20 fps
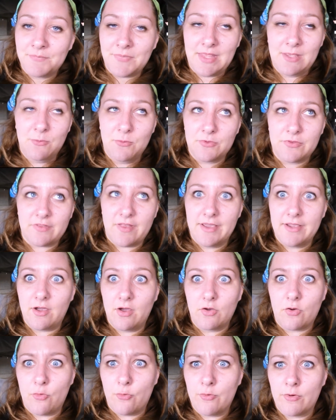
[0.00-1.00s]
it was like
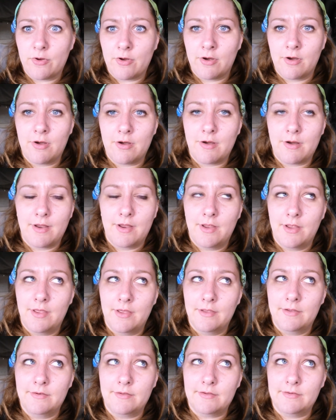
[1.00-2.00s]
a quarter
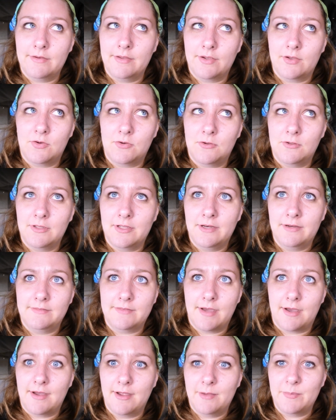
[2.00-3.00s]
and a nickel and a
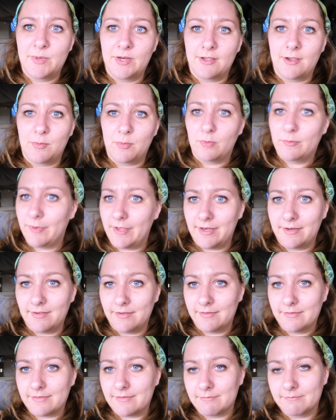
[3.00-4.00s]
dime and a couple
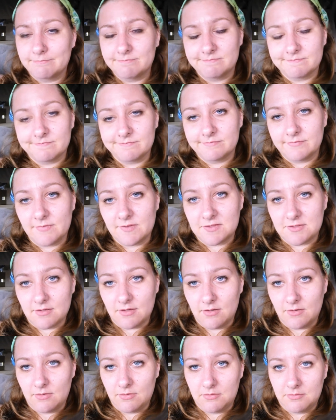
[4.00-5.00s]
pennies.
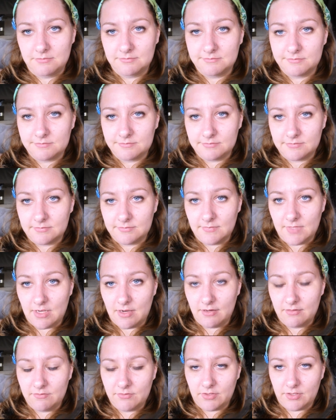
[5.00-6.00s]
So
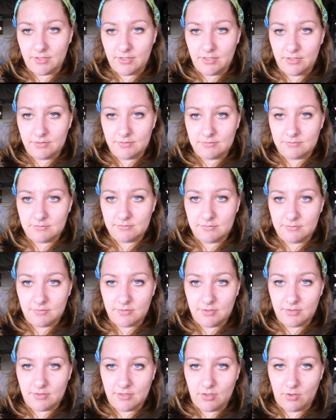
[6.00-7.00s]
not very
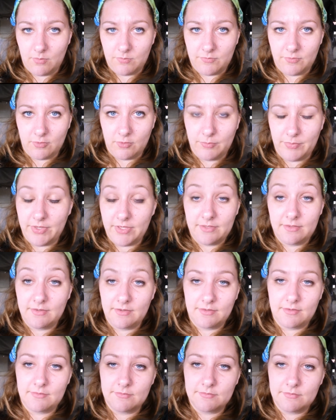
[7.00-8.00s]
helpful, but
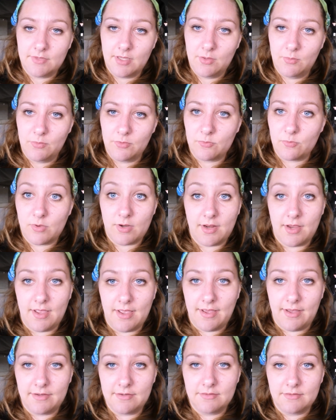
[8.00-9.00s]
it was what I
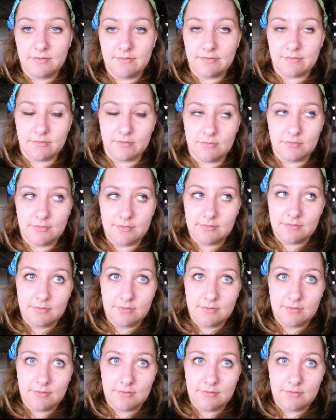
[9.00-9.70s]
had. So